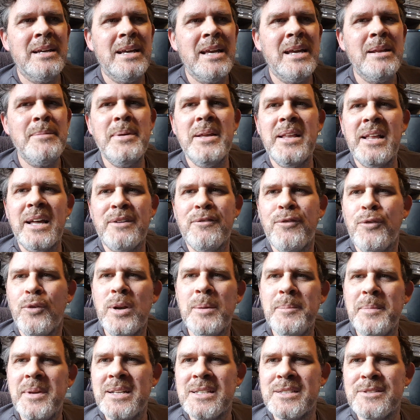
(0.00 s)
it'd be like
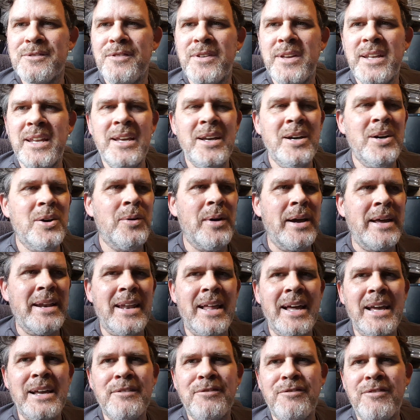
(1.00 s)
40 minutes of video and
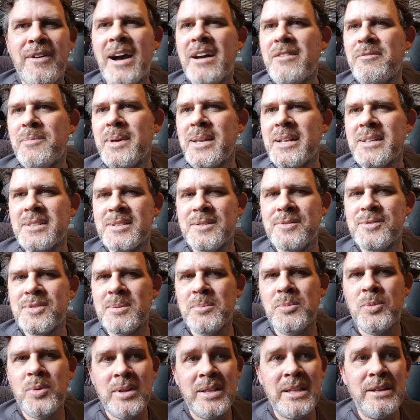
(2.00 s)
like 5 minutes of
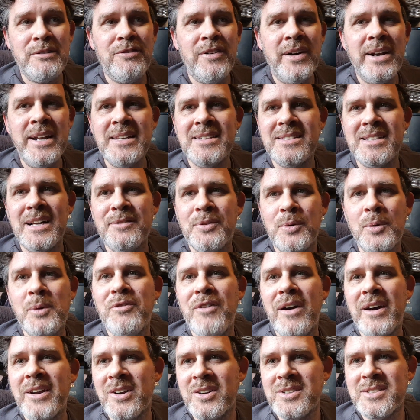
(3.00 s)
some really funny stuff, and we
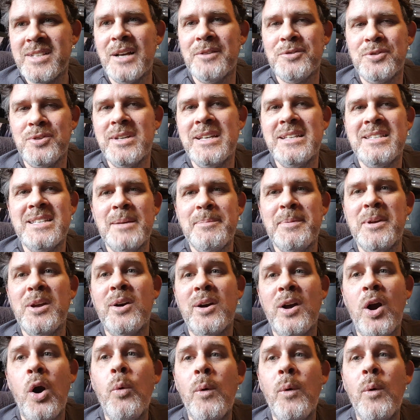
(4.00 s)
found ourselves really skipping, going,